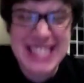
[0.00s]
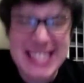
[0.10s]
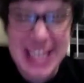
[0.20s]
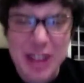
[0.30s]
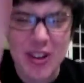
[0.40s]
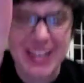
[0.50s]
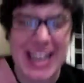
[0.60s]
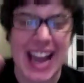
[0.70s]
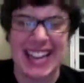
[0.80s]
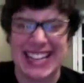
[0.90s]
thing on?
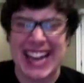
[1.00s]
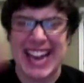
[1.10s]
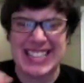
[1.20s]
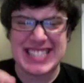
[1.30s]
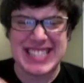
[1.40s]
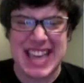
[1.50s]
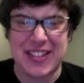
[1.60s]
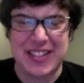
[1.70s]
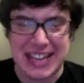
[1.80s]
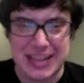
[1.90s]
I, I can't
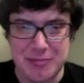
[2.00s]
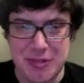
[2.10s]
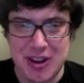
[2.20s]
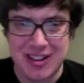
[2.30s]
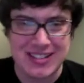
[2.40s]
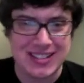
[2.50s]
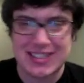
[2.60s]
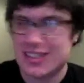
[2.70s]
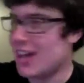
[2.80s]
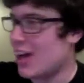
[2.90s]
tell anymore.
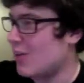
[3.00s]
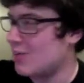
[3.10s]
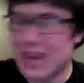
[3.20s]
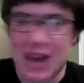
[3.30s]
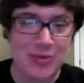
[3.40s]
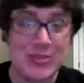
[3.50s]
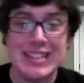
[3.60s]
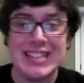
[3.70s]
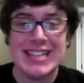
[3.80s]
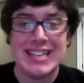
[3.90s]
Oh, oh.
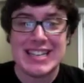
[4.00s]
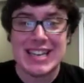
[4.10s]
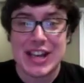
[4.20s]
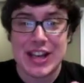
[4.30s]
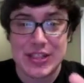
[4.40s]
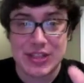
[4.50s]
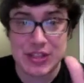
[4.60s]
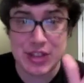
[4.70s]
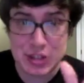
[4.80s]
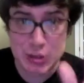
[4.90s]

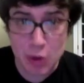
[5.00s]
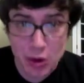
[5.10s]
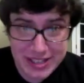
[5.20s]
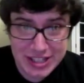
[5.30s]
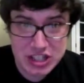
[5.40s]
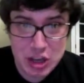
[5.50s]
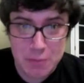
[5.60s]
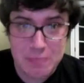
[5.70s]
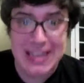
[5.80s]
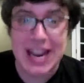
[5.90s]
The door is
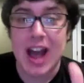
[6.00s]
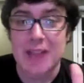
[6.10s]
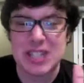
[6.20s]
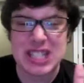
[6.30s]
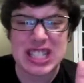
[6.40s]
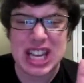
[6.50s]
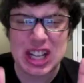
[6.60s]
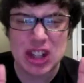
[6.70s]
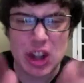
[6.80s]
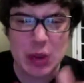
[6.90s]
open. I'm just gonna
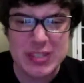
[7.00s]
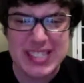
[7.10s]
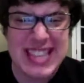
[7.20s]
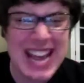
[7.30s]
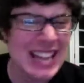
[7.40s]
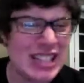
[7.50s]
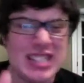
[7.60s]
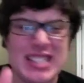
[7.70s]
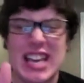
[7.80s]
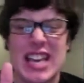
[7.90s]
close that
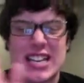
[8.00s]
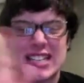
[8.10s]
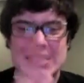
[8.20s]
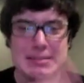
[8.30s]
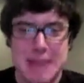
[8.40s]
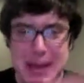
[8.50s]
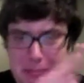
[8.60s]
because cause my